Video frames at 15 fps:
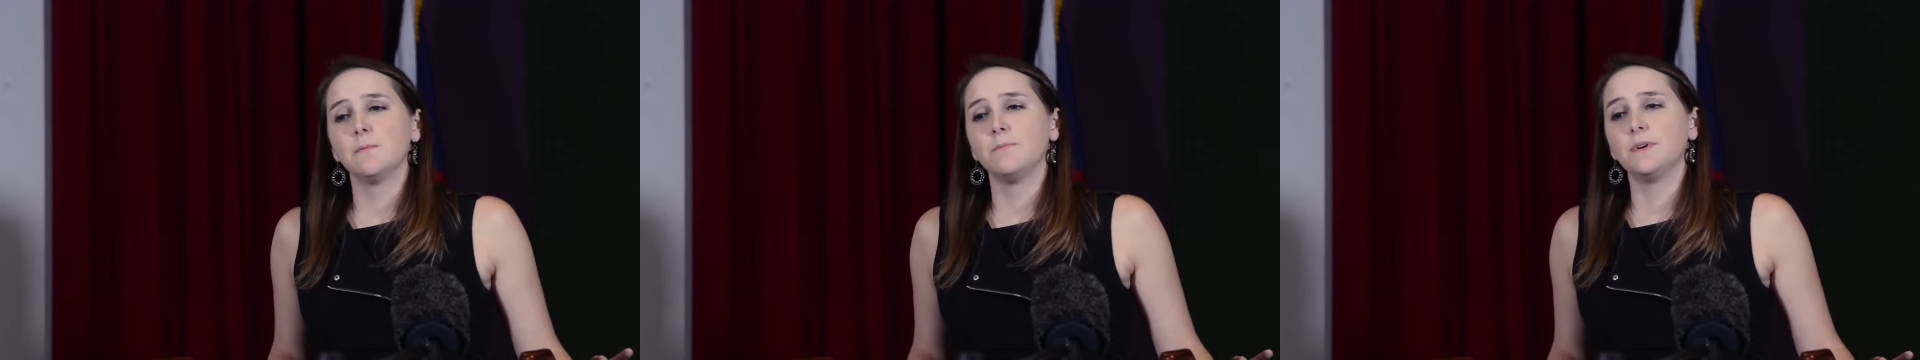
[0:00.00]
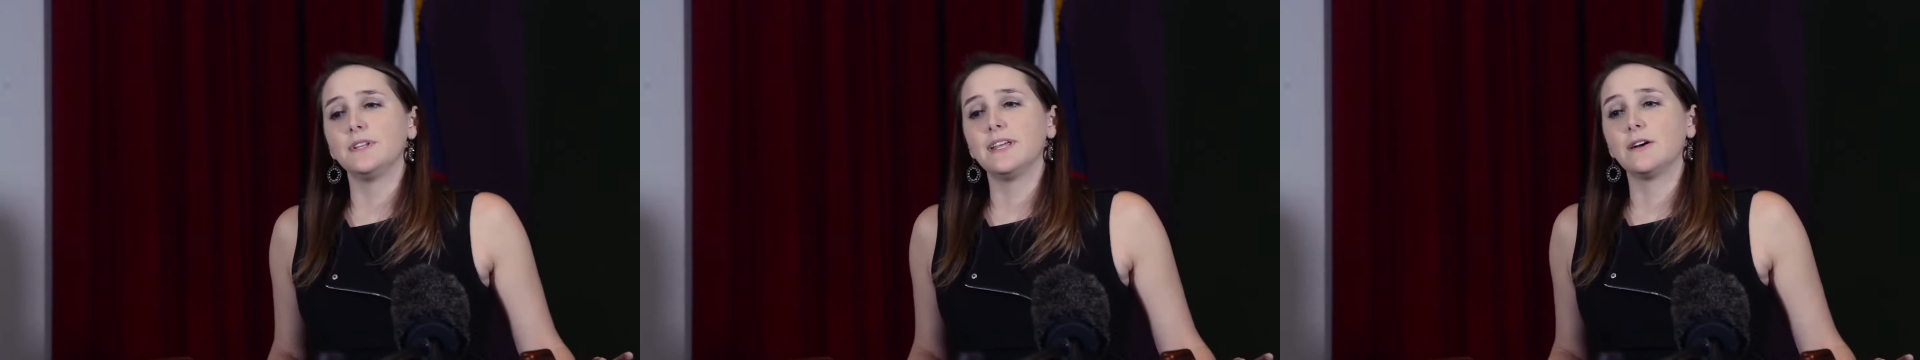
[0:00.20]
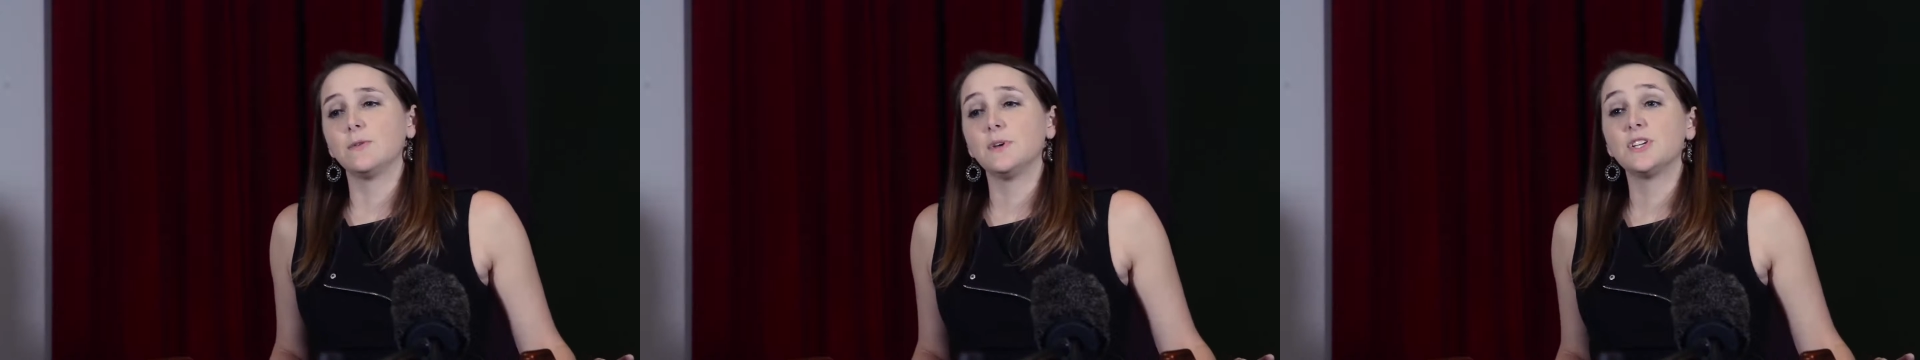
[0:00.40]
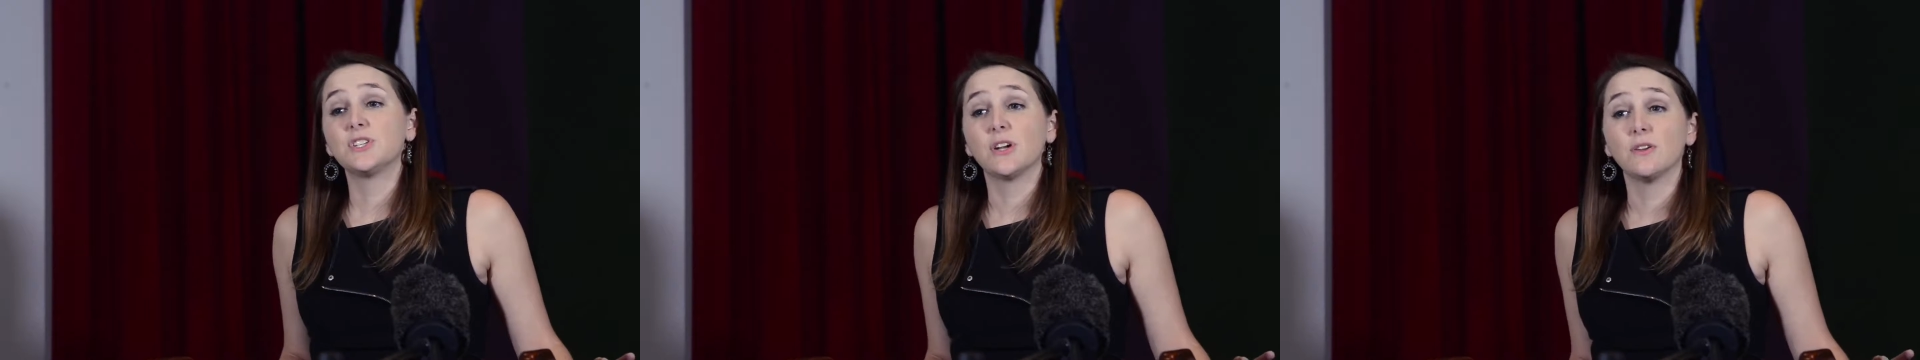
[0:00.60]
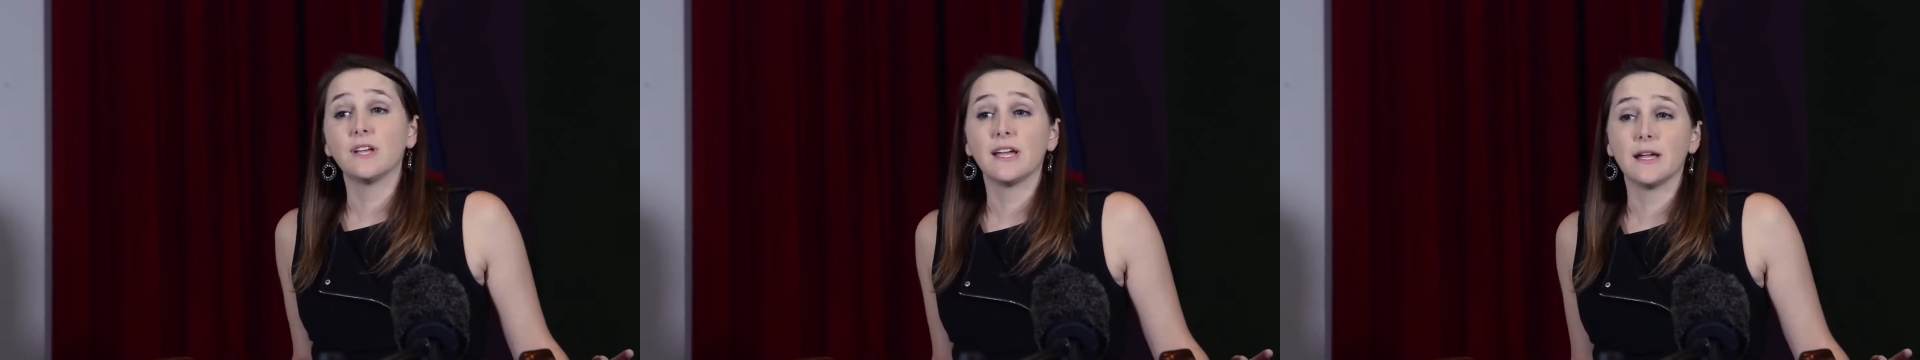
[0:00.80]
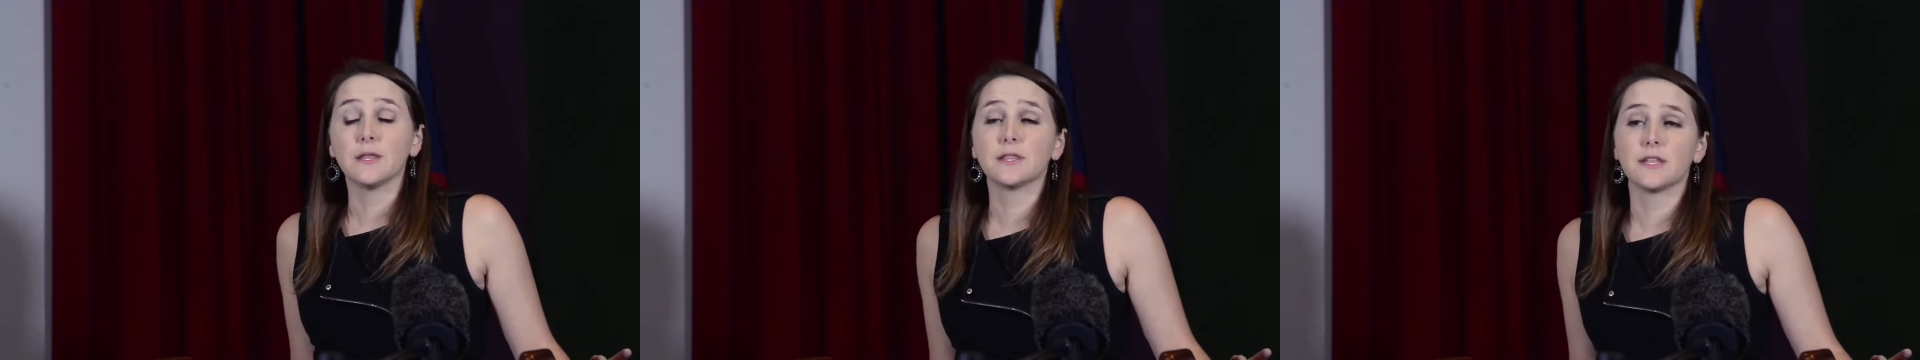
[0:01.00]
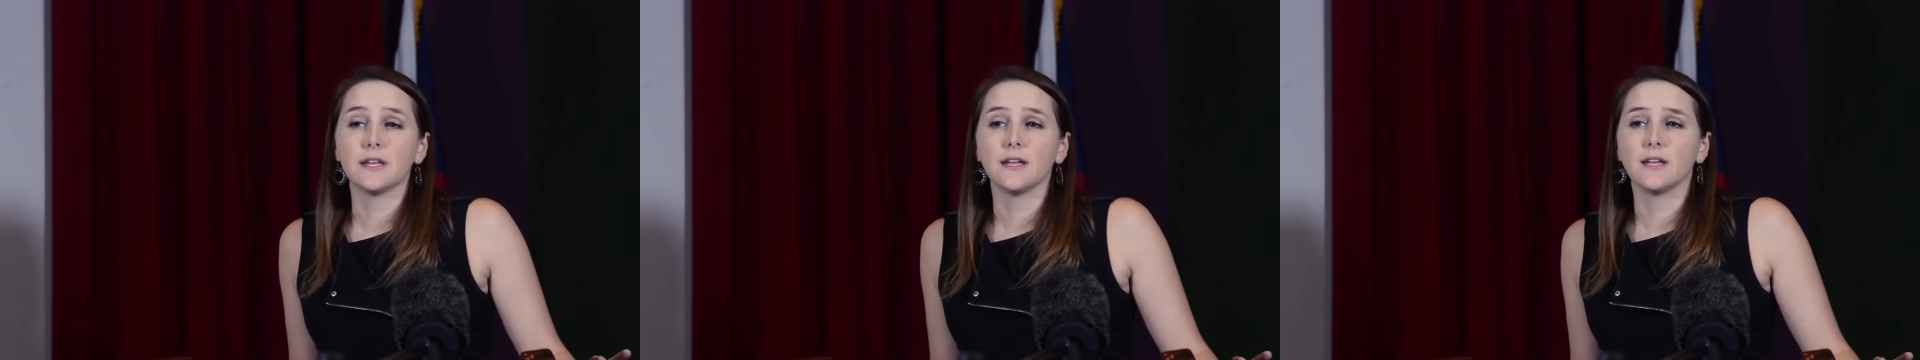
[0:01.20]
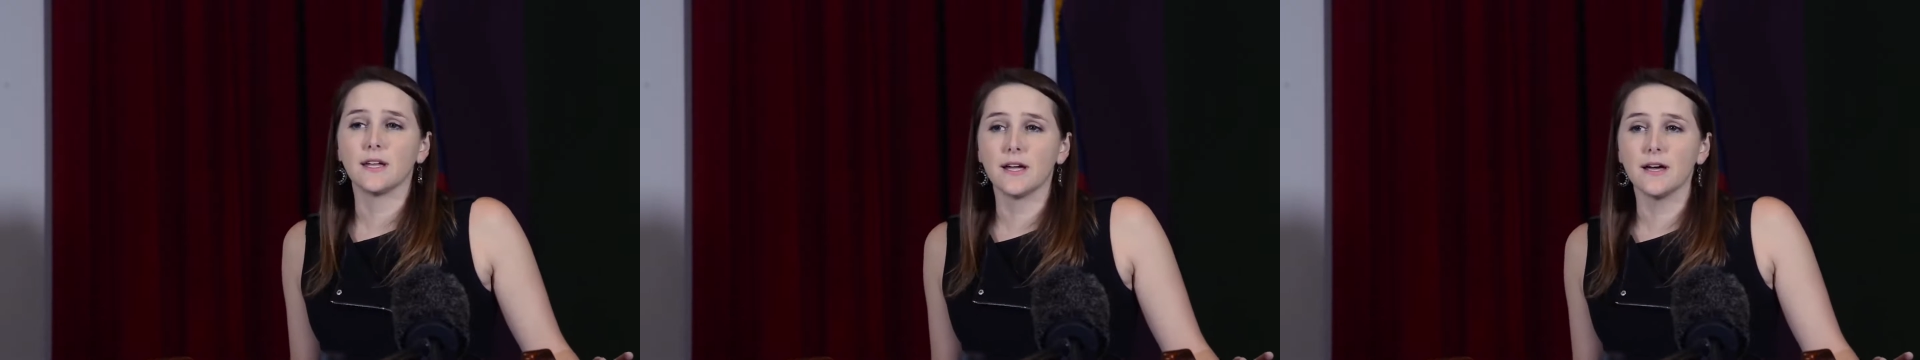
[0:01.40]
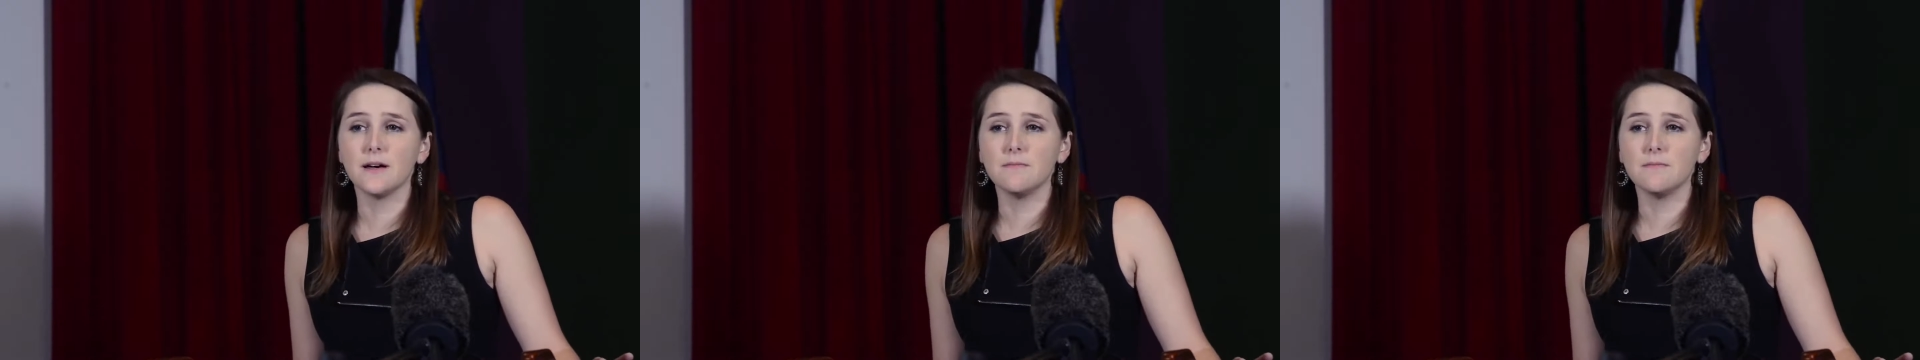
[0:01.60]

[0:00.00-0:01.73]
but that will be showcasing